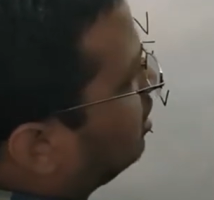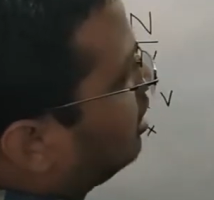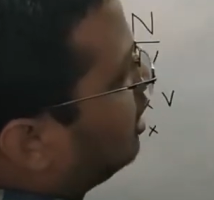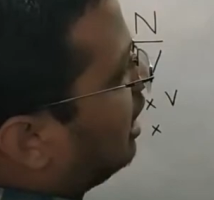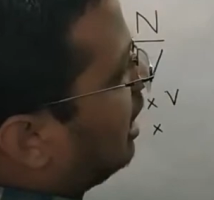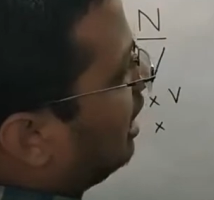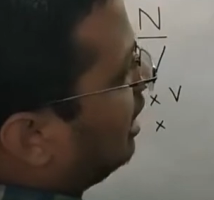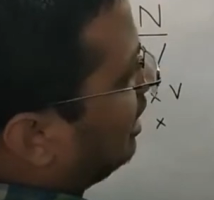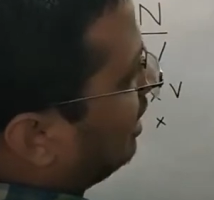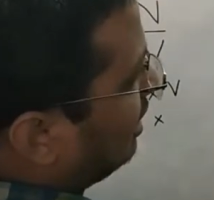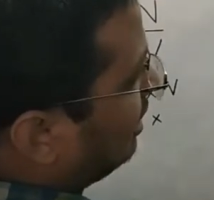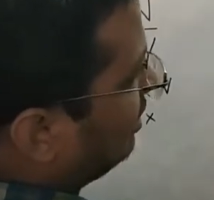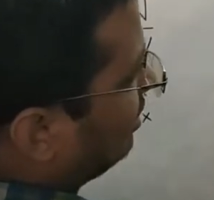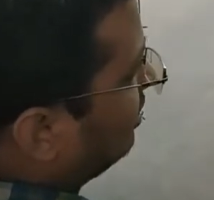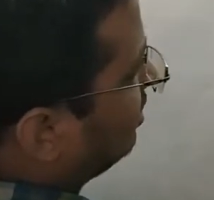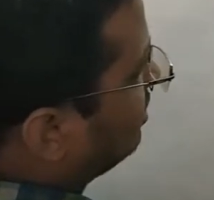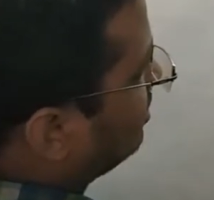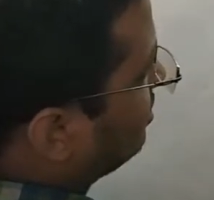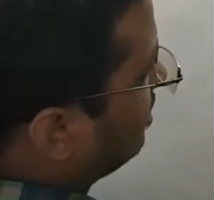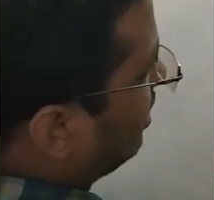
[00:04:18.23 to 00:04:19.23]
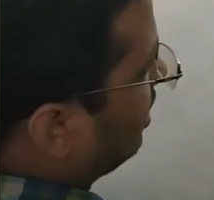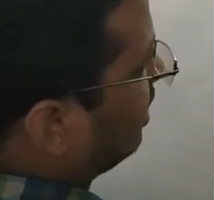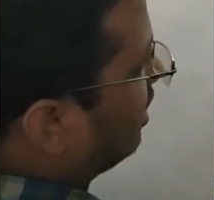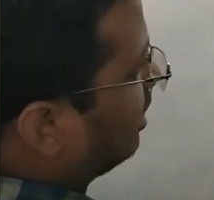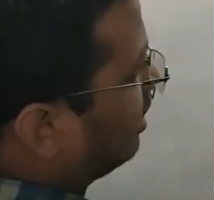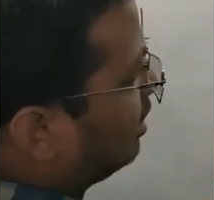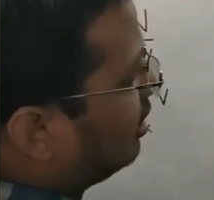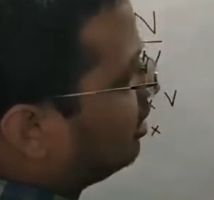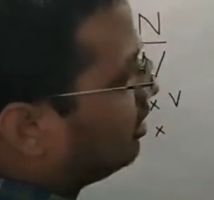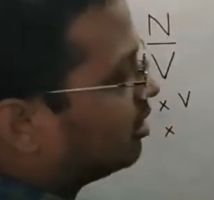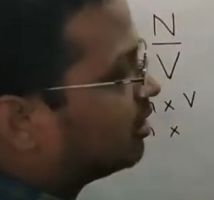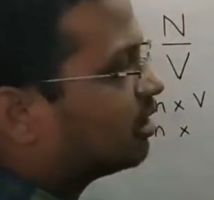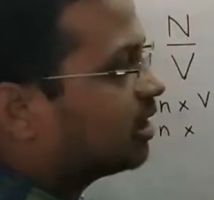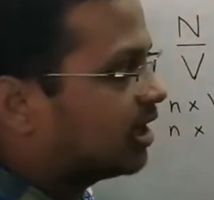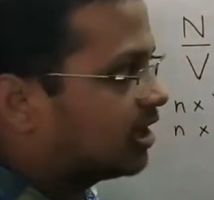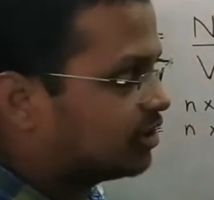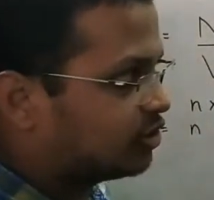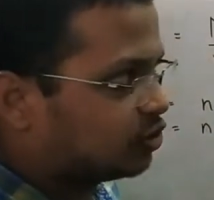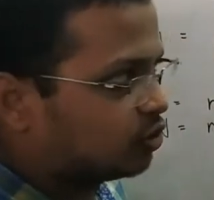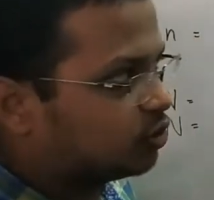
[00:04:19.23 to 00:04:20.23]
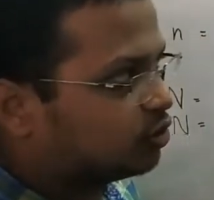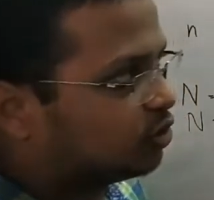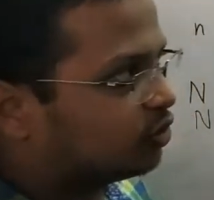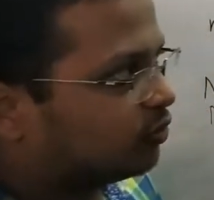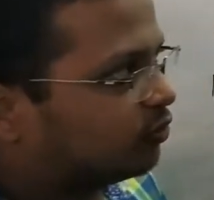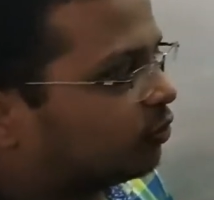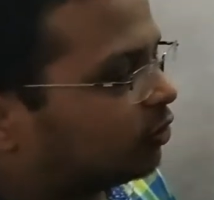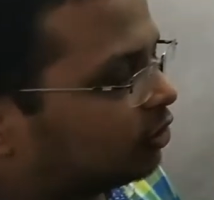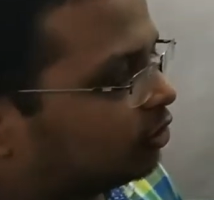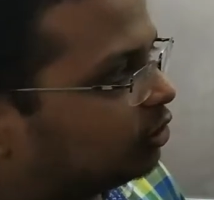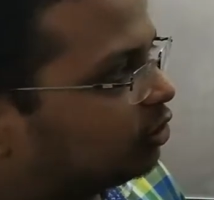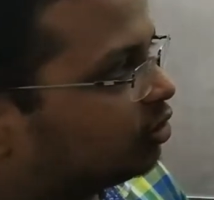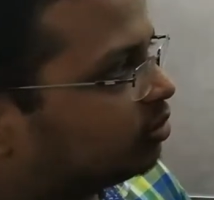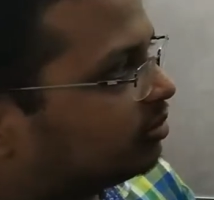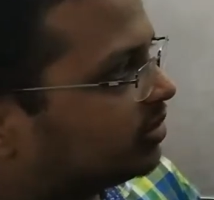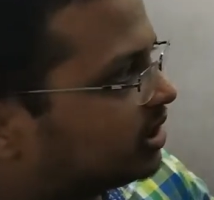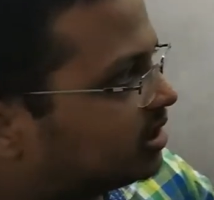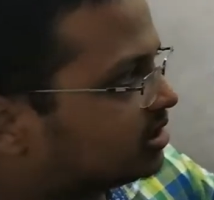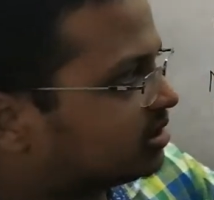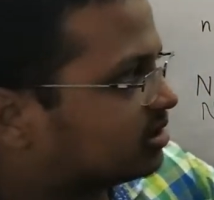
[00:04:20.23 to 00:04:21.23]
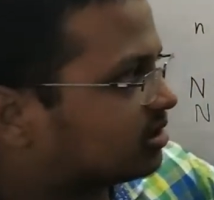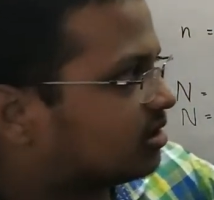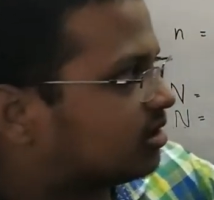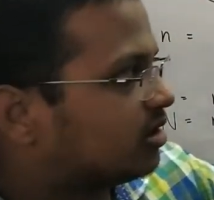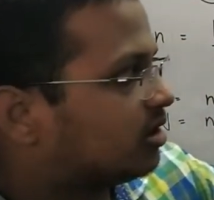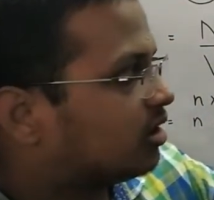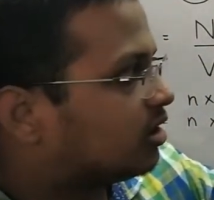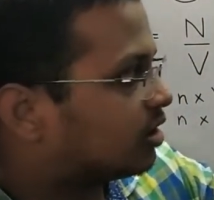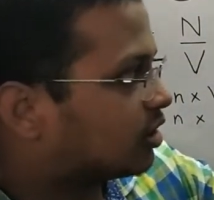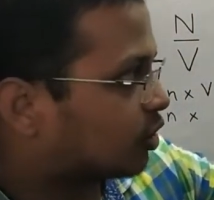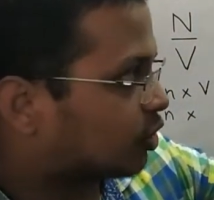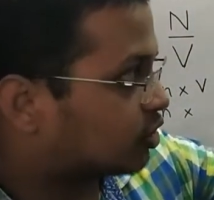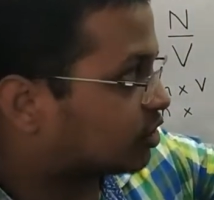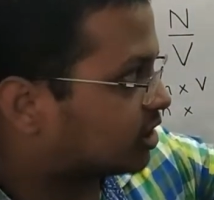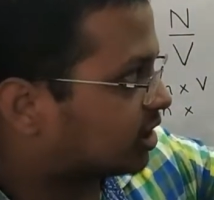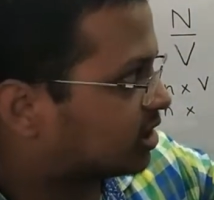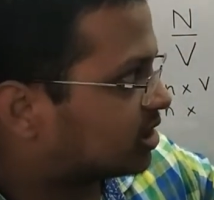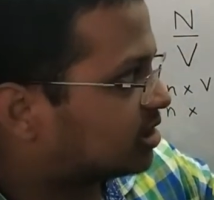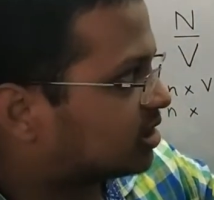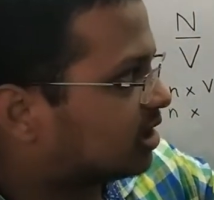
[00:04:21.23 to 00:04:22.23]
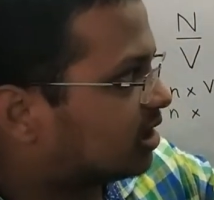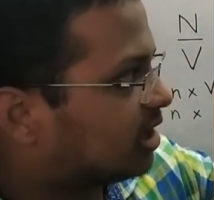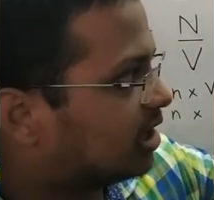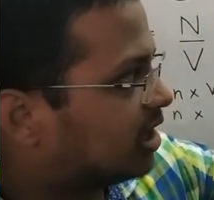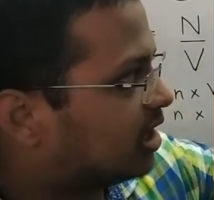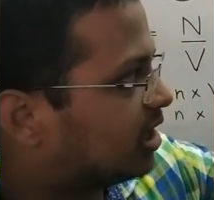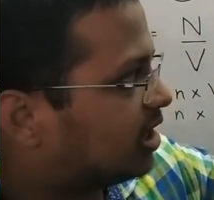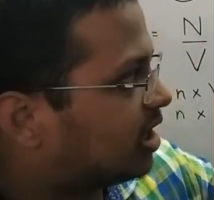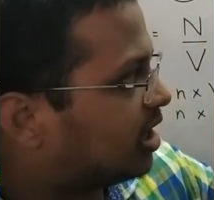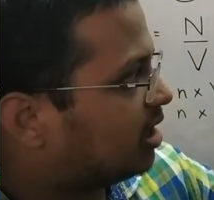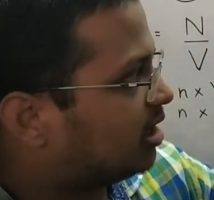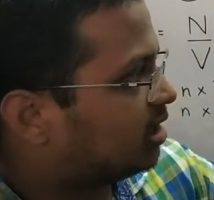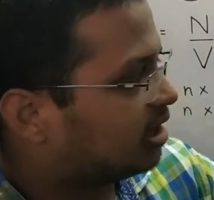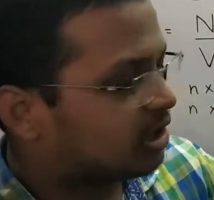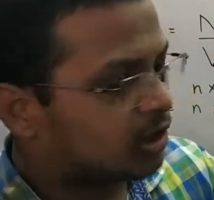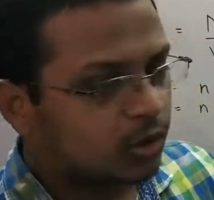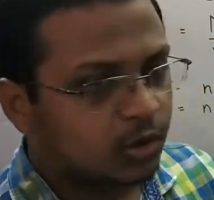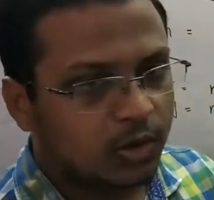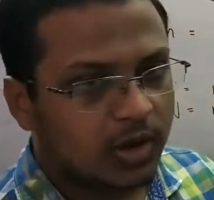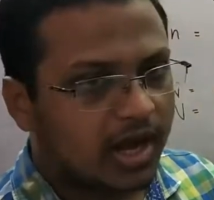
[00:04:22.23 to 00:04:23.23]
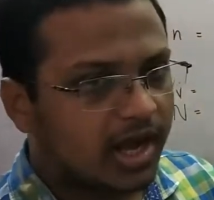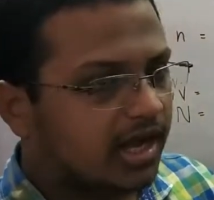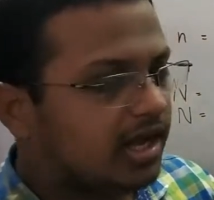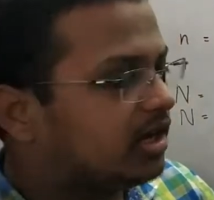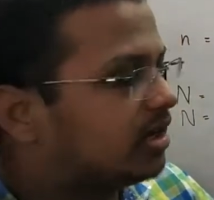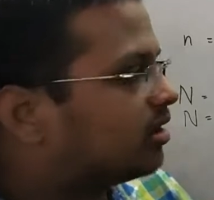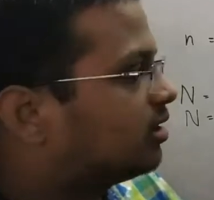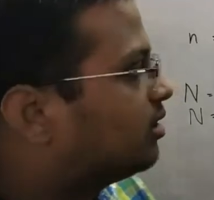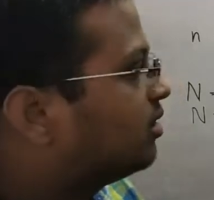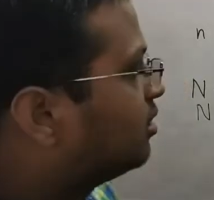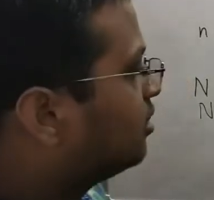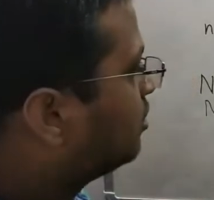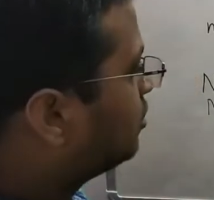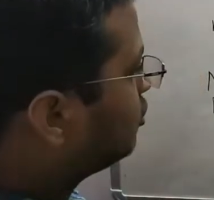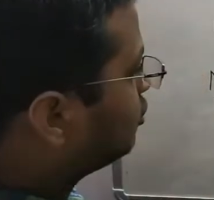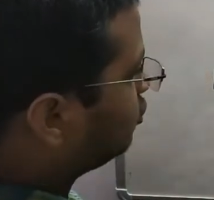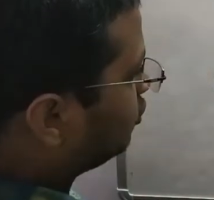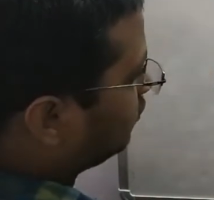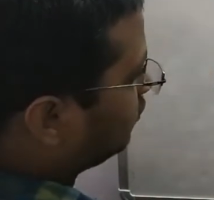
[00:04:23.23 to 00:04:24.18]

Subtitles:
and length is L, as you know, volume is cross-sectional area into height. So